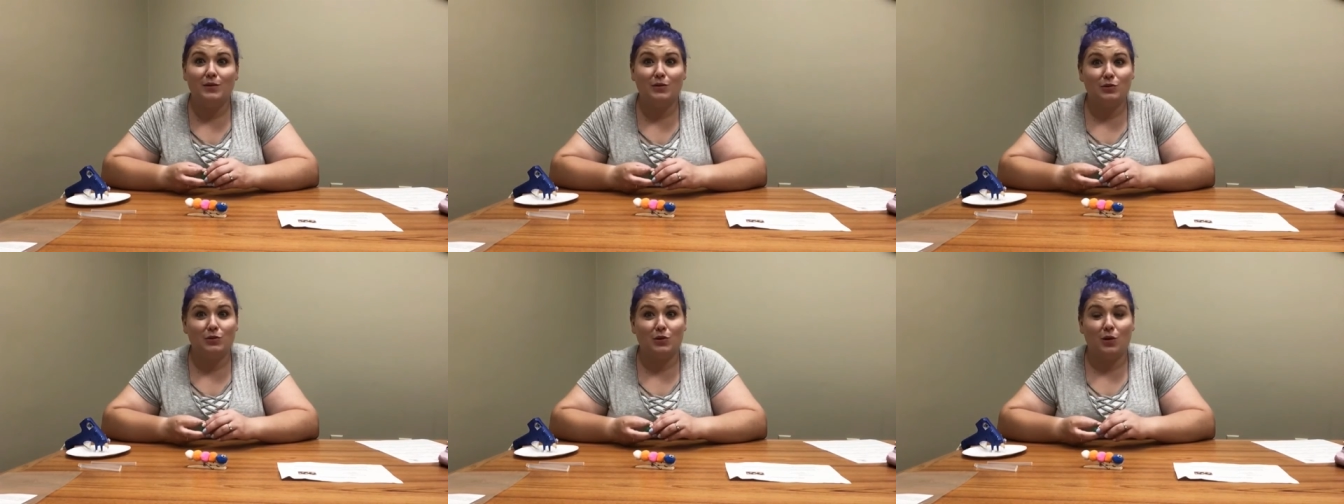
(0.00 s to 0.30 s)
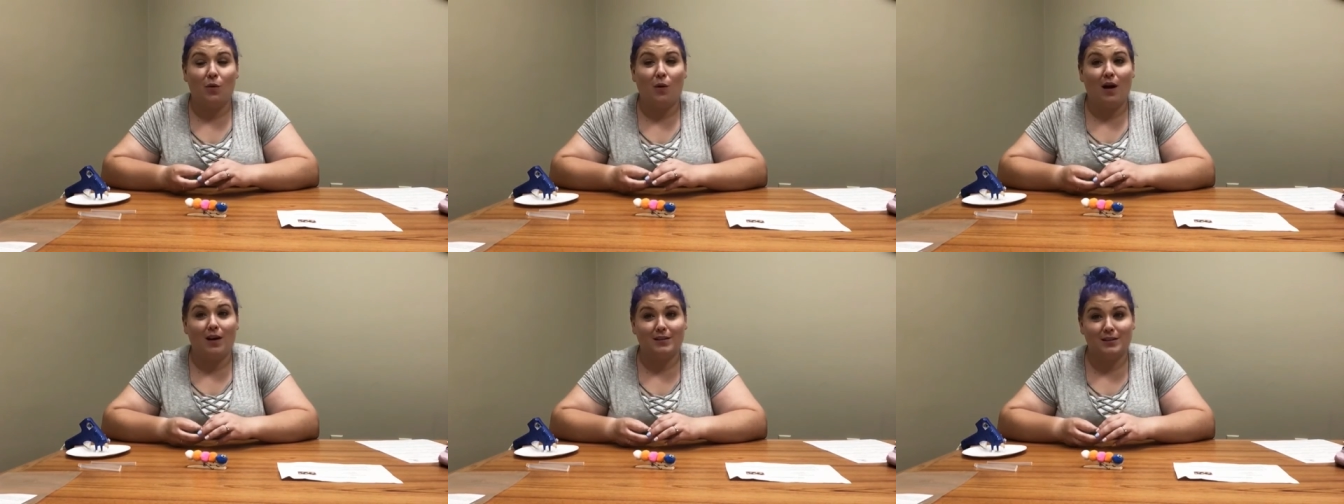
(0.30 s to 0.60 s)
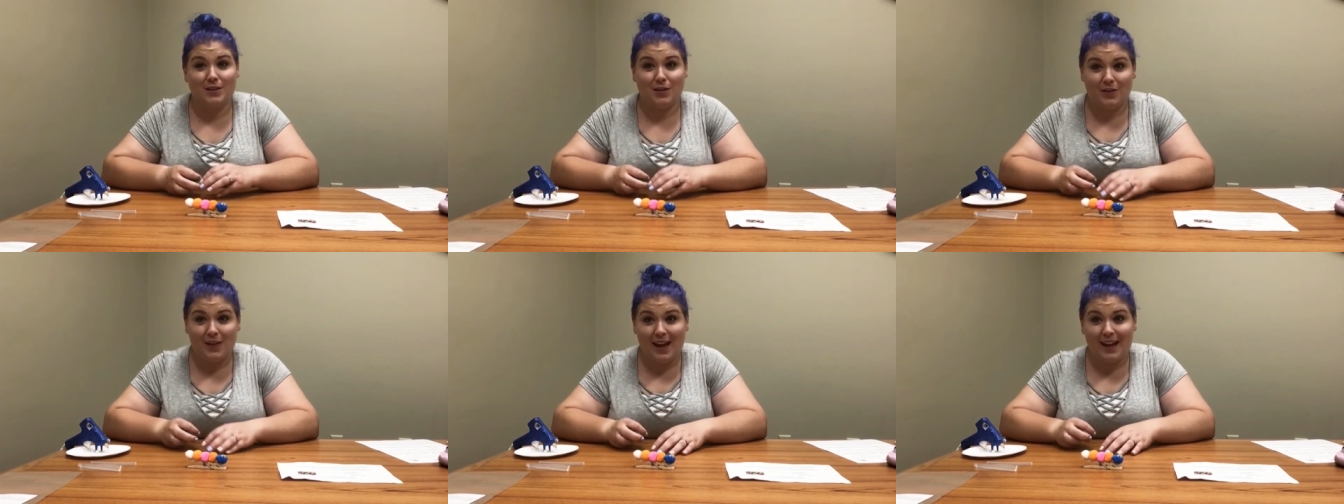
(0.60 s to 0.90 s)
So I'll
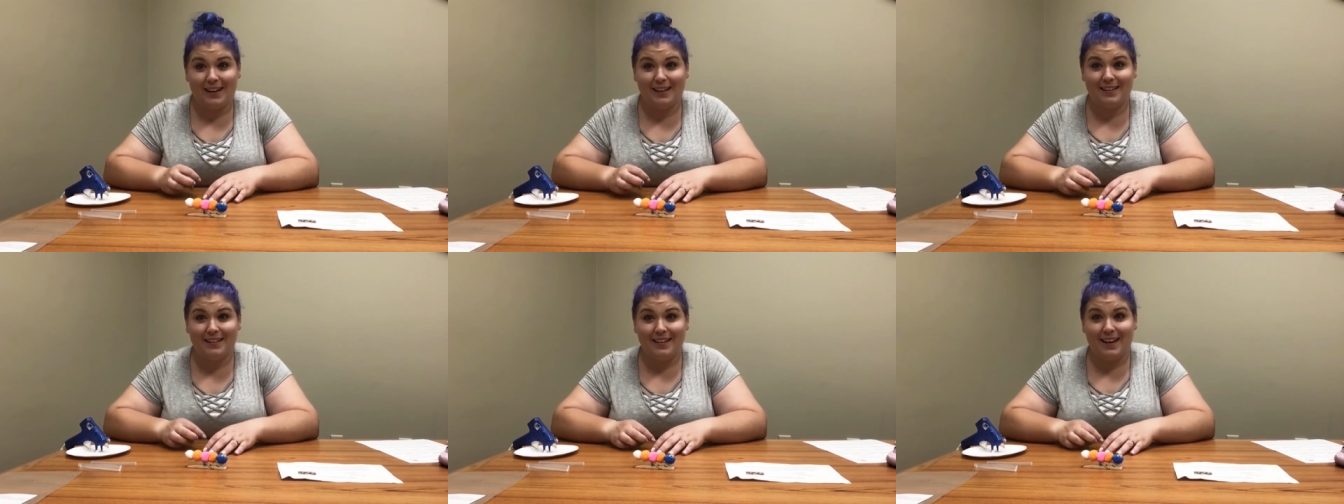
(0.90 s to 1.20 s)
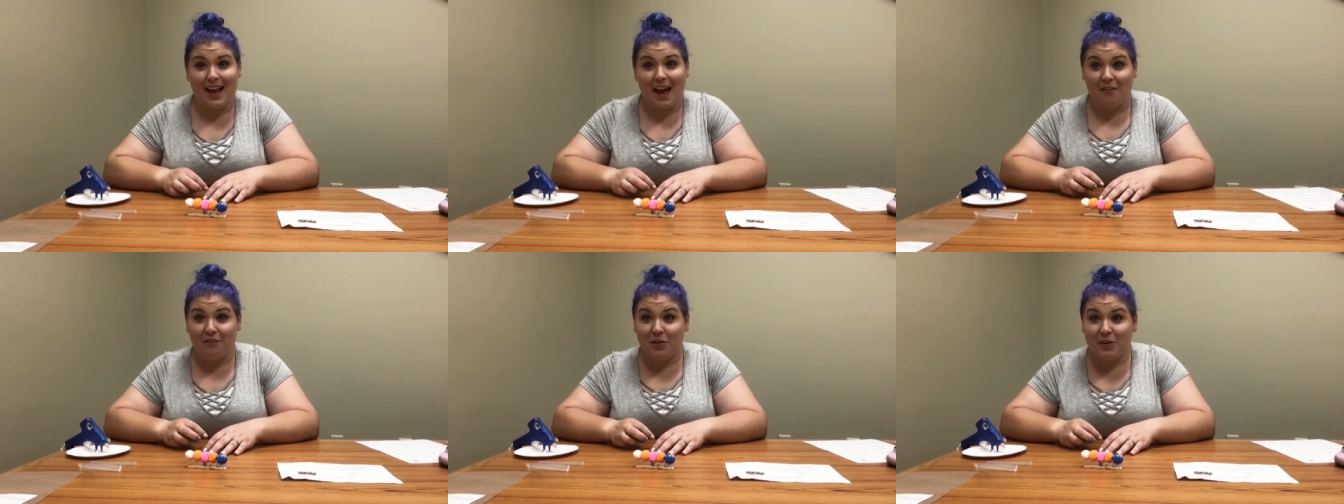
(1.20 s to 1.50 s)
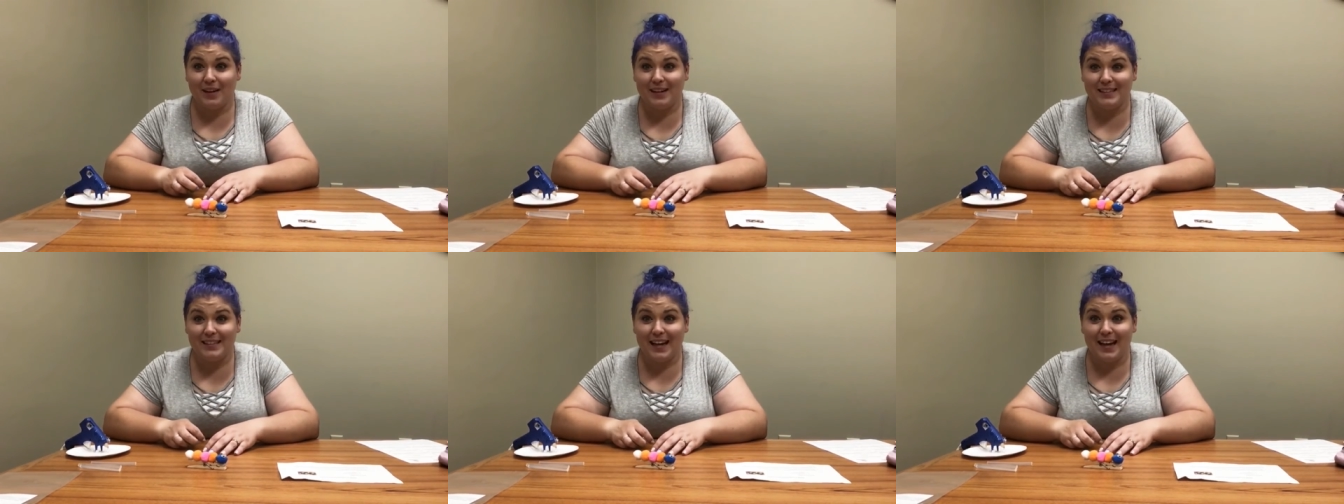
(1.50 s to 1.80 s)
see you then. Have a
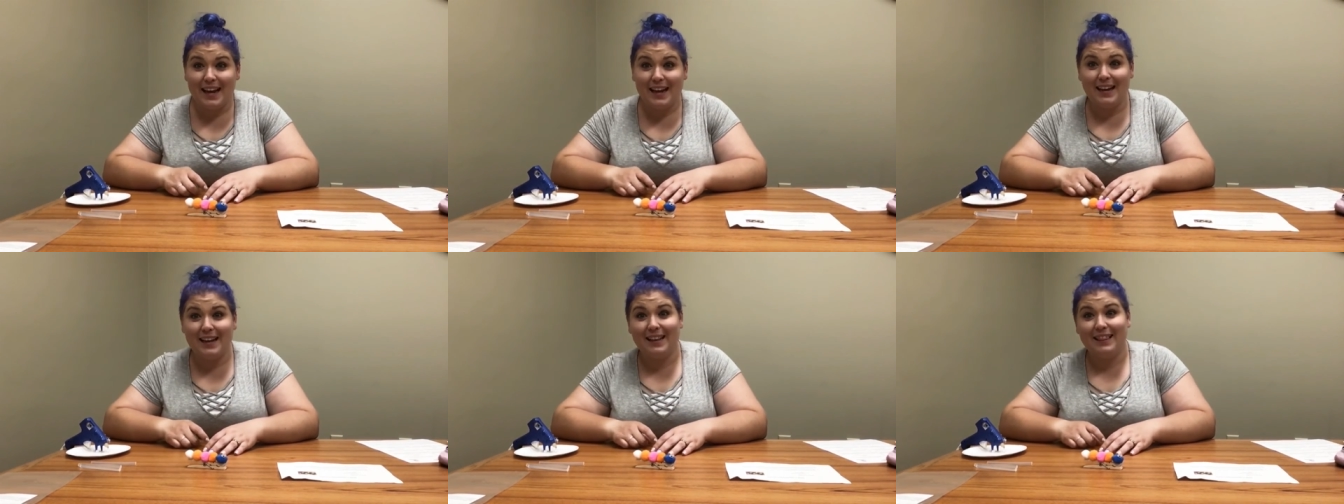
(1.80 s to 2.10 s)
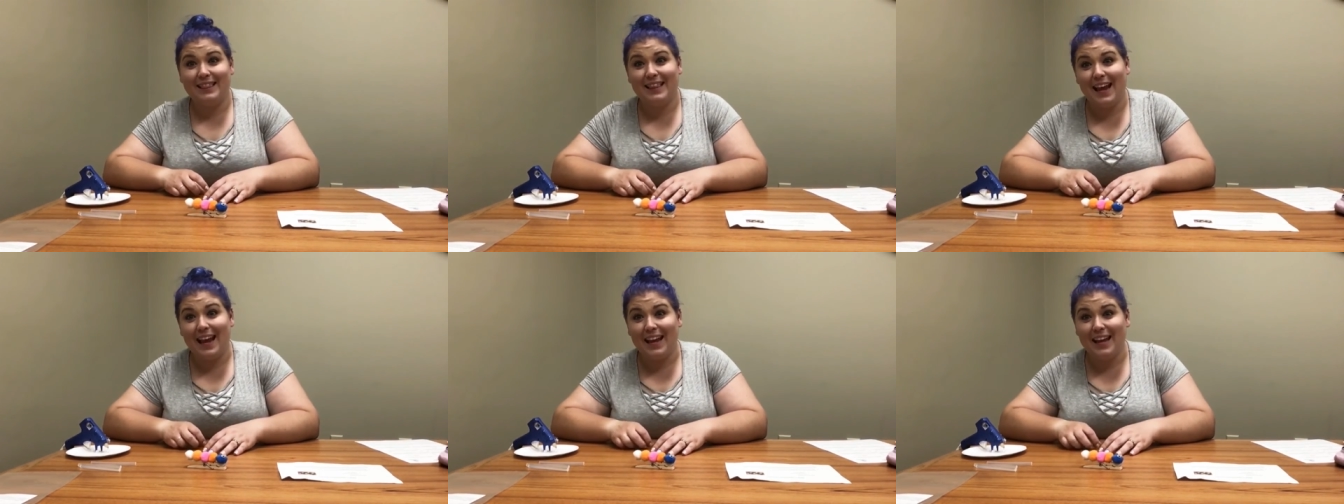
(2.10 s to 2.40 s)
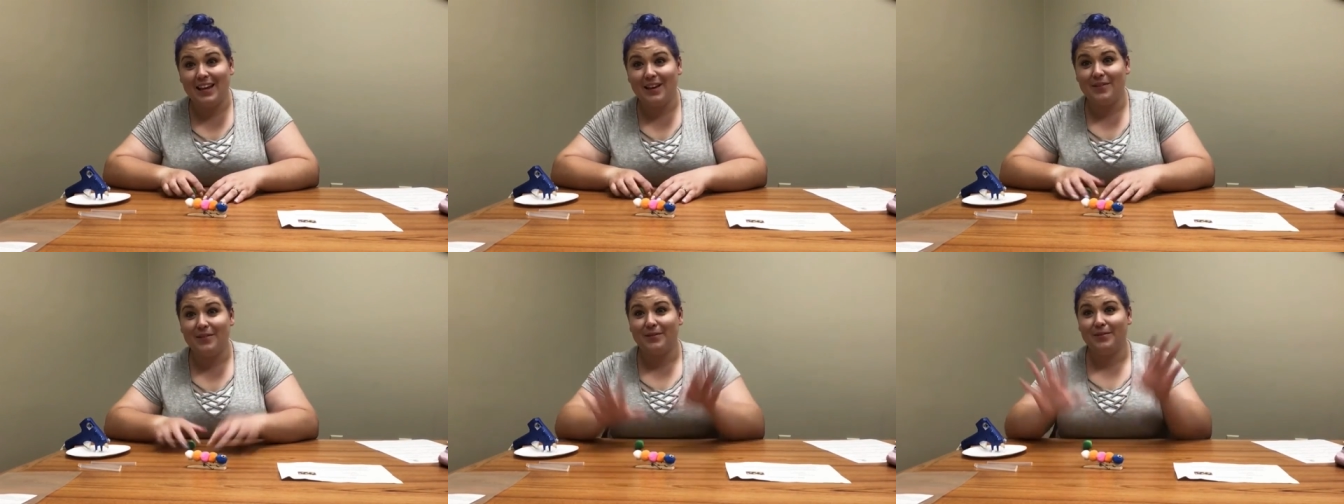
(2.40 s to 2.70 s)
great day.
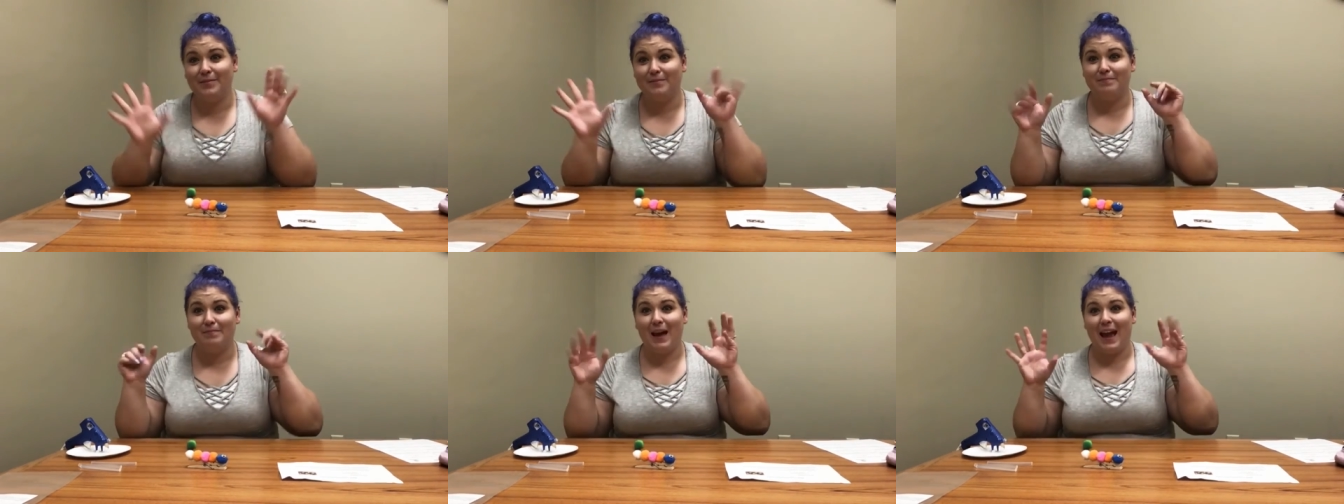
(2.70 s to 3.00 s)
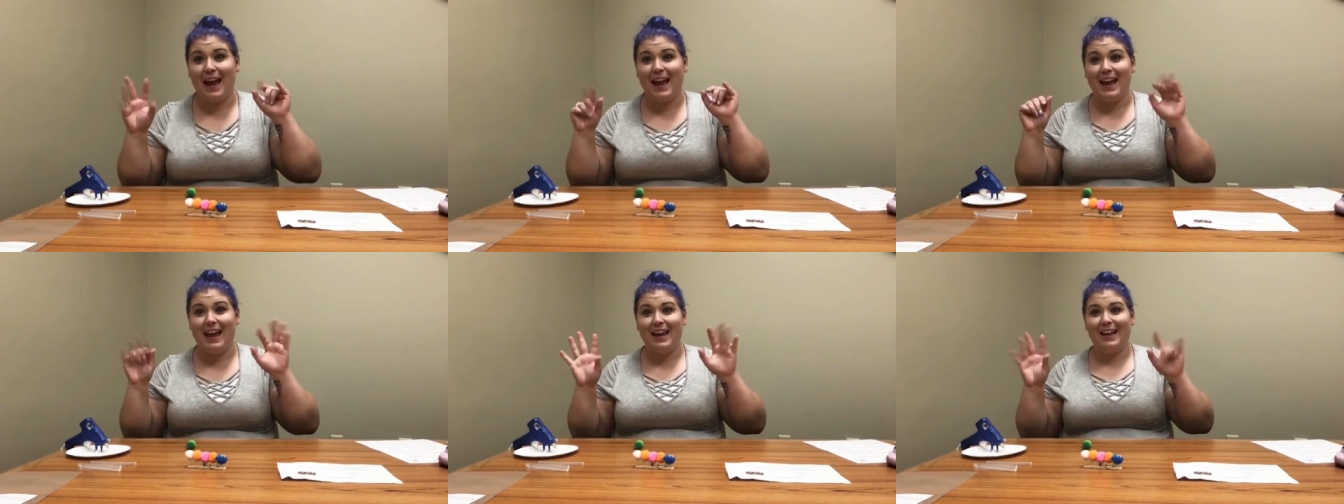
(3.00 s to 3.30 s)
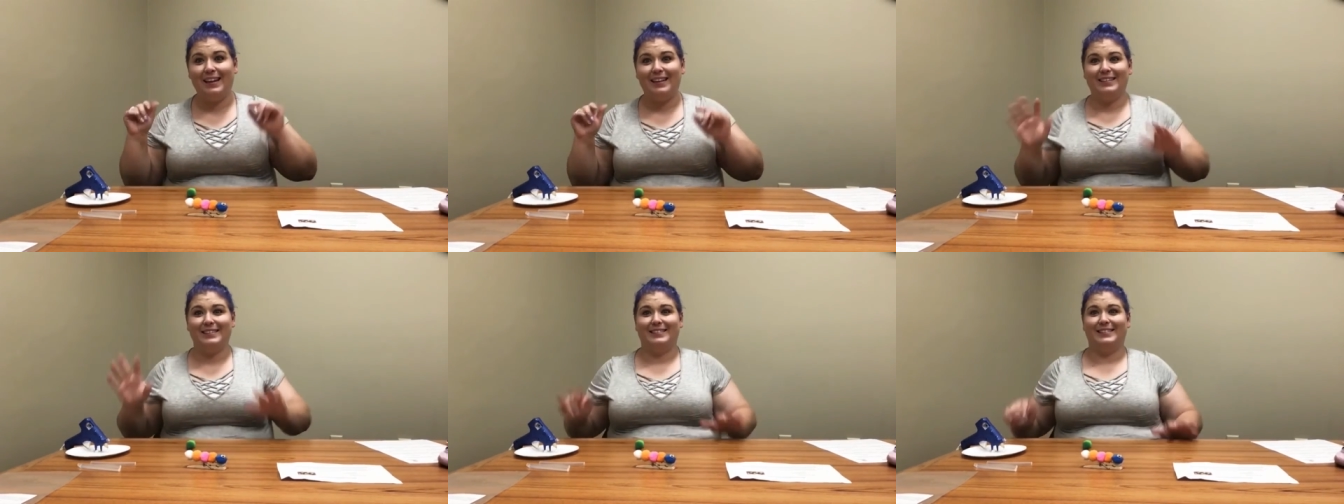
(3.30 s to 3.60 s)
Thank you.
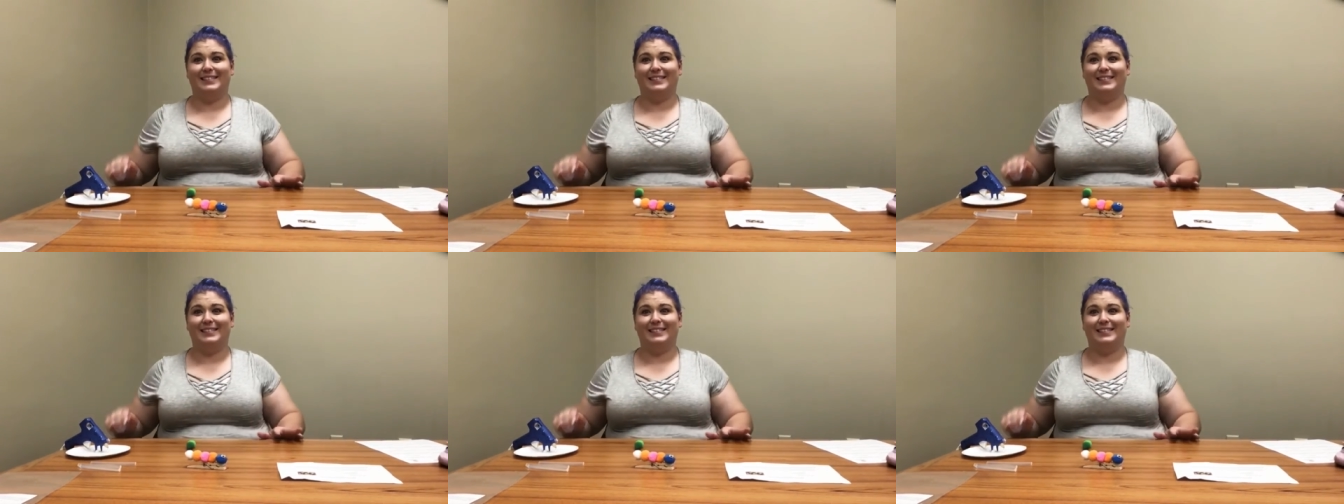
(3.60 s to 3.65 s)
Bye.